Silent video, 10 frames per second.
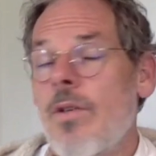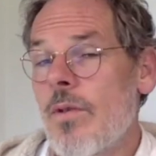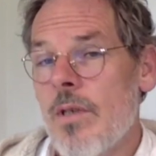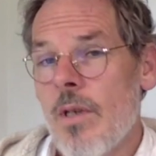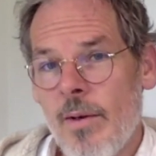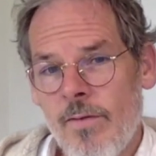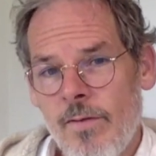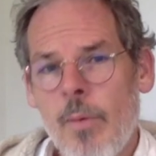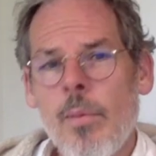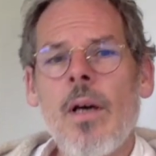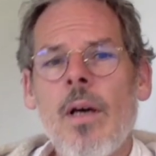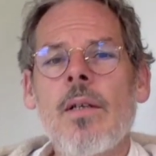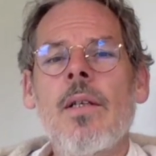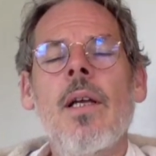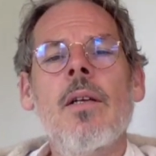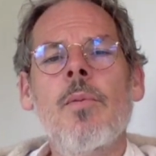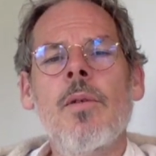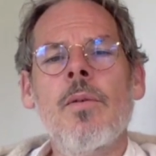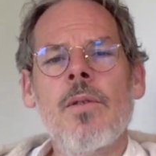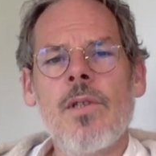issues of An Phoblacht held up
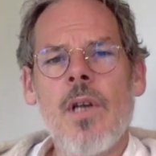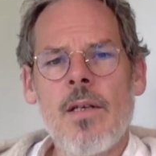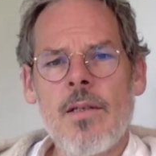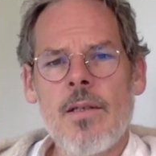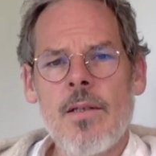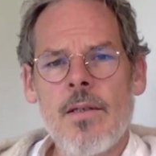to his chest.